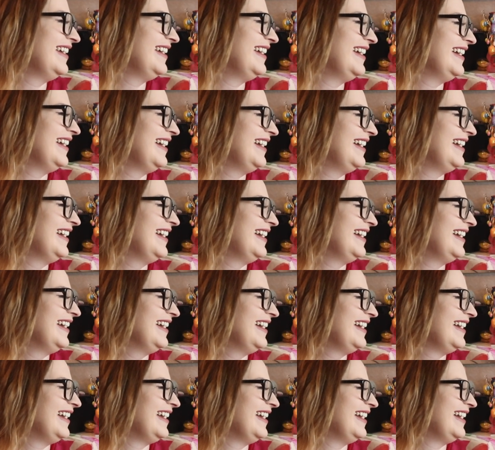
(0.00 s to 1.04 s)

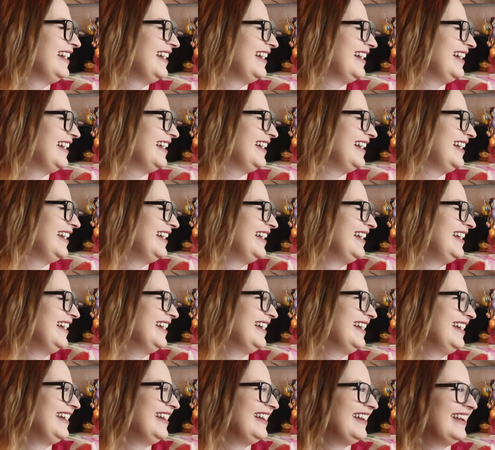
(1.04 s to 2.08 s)

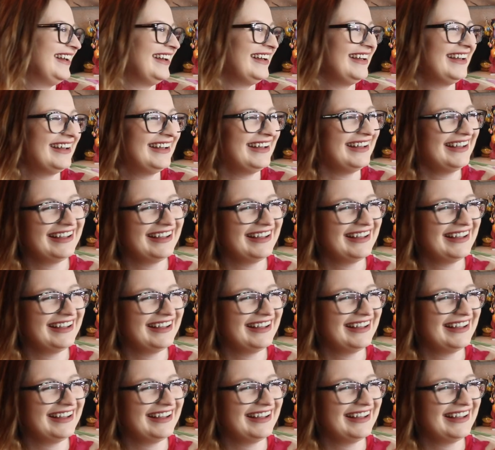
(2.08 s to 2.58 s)
(not speaking)